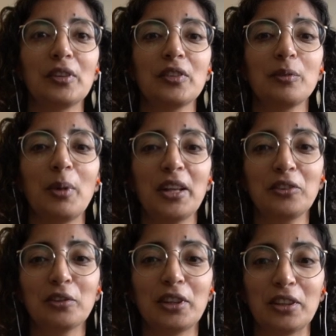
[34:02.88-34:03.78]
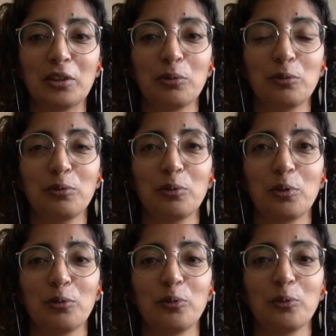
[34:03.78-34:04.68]
the dismantling
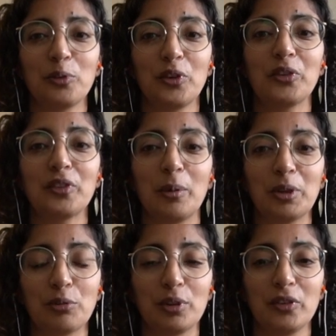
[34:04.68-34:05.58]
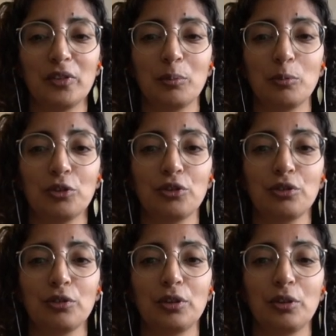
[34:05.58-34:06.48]
of systemic racism,
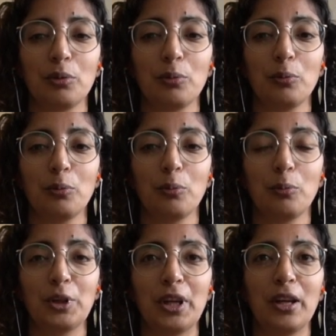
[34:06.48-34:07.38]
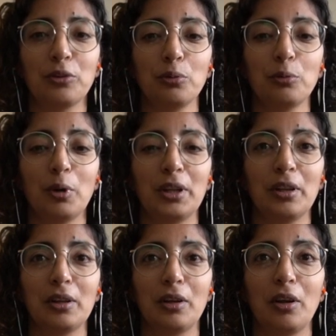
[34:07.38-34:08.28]
which, you know, we can't do
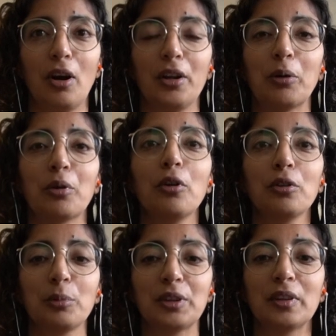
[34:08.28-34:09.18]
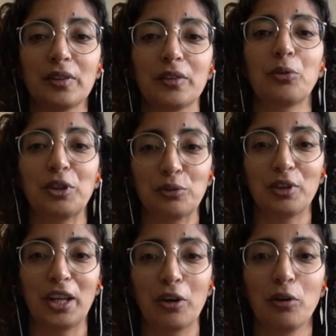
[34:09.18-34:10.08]
on our own. It's going
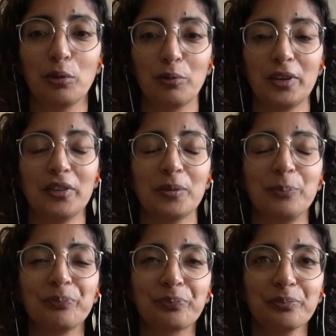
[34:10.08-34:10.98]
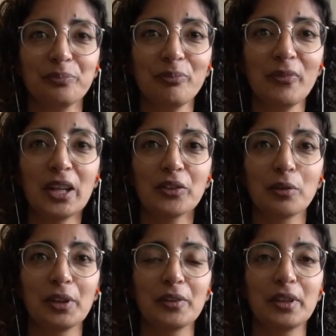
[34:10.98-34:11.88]
to take all of us.
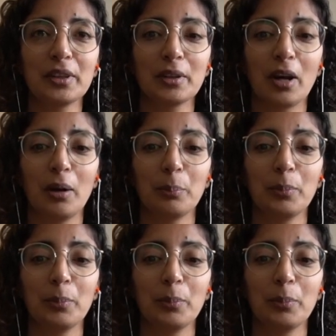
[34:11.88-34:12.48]
So I think